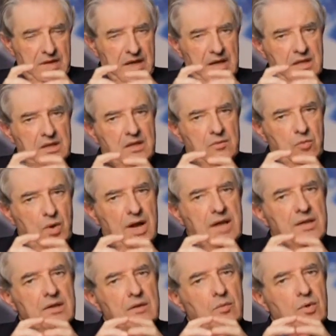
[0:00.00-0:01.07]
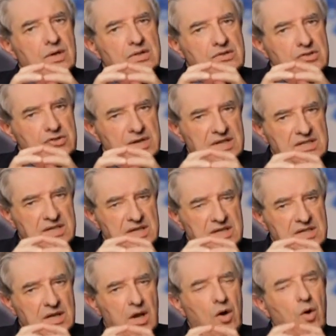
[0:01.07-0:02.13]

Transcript: in the way that one dresses